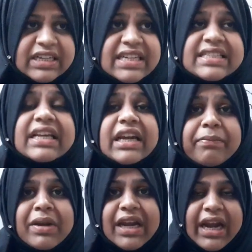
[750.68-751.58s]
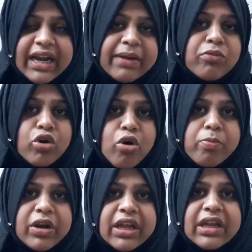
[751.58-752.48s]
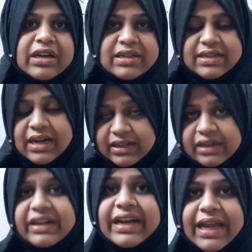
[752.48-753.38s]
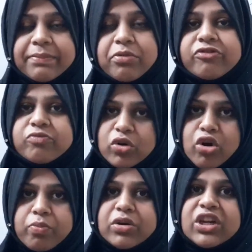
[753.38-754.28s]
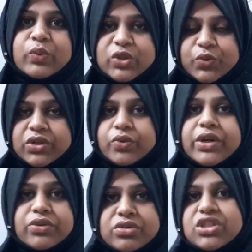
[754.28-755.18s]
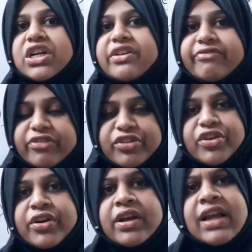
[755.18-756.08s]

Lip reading: discriminating monopoly. It is another type of monopoly which we are going to study further.